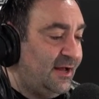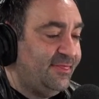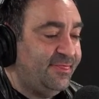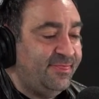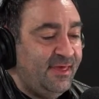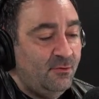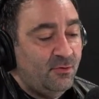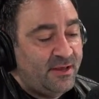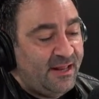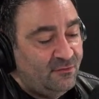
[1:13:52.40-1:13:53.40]
I
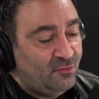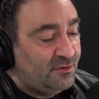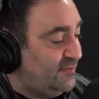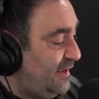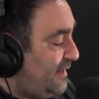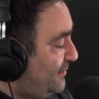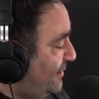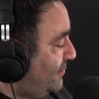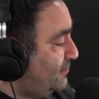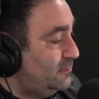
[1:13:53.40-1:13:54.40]
think we're getting towards the end
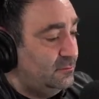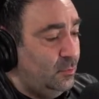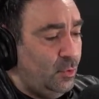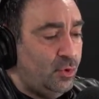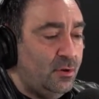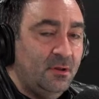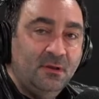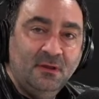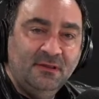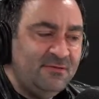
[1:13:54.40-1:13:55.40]
here. Whew,
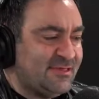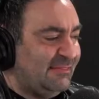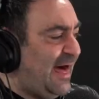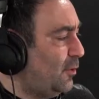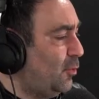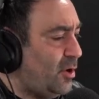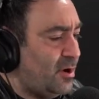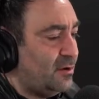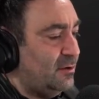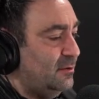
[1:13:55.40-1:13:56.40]
there's a lot of
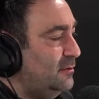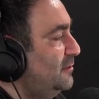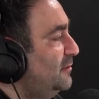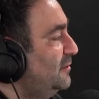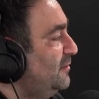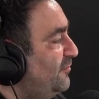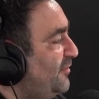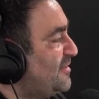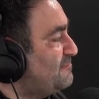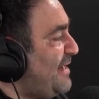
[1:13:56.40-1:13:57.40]
work
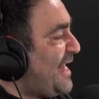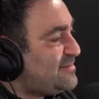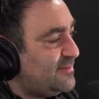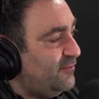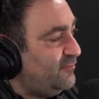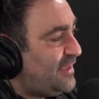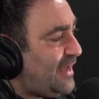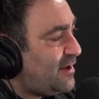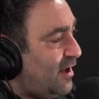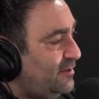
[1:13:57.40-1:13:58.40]
for this massive
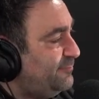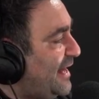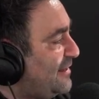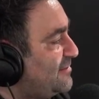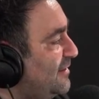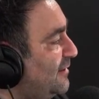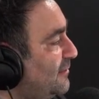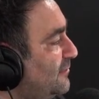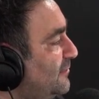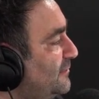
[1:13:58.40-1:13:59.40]
tech unboxing.